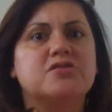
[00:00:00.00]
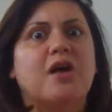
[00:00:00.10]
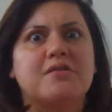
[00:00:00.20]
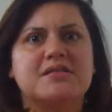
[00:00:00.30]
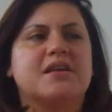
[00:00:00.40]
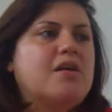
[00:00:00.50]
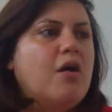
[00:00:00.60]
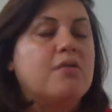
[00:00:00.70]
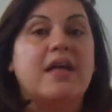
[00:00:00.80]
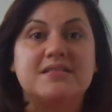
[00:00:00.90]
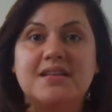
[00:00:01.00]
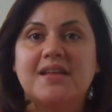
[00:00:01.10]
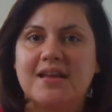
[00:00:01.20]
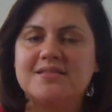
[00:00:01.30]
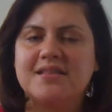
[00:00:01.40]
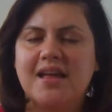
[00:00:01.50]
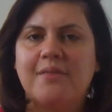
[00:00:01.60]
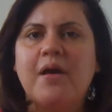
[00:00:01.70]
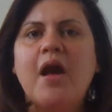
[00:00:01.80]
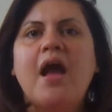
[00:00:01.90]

So I was thinking, oh, that's a nice name.